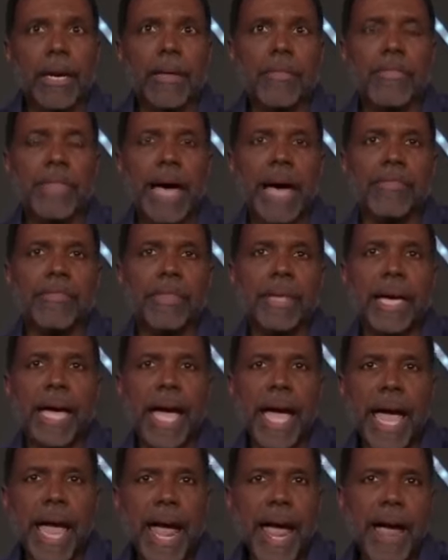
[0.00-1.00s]
that
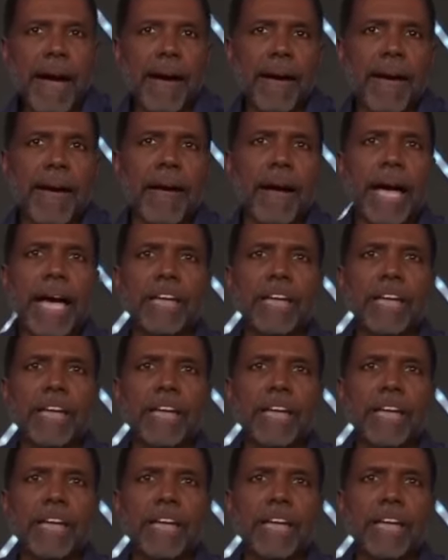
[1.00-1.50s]
the heir,